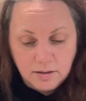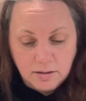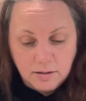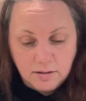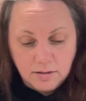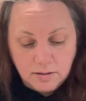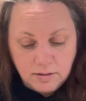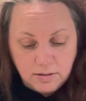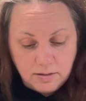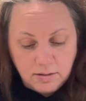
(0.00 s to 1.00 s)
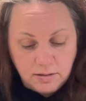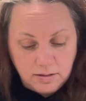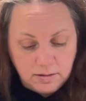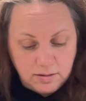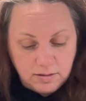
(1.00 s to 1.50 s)

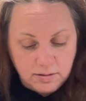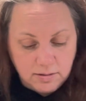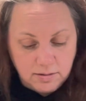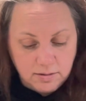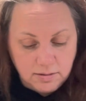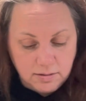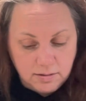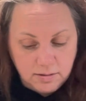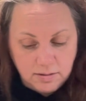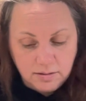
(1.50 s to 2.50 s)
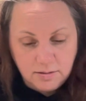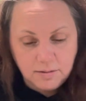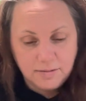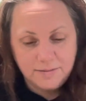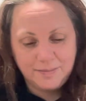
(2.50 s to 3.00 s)

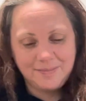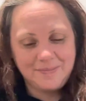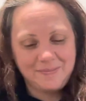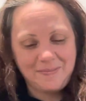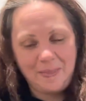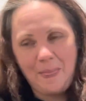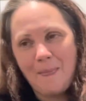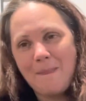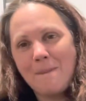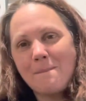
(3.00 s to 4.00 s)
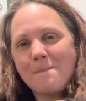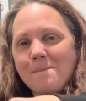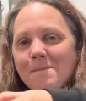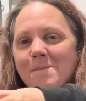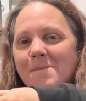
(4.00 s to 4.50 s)

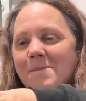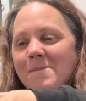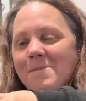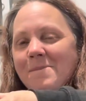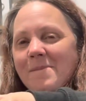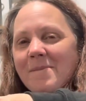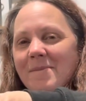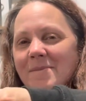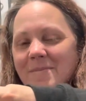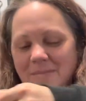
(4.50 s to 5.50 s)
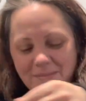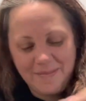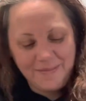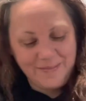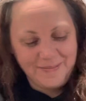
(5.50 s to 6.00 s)

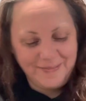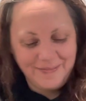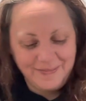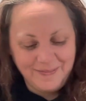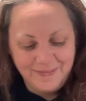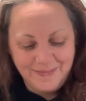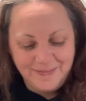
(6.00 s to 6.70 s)
The person shown says nothing.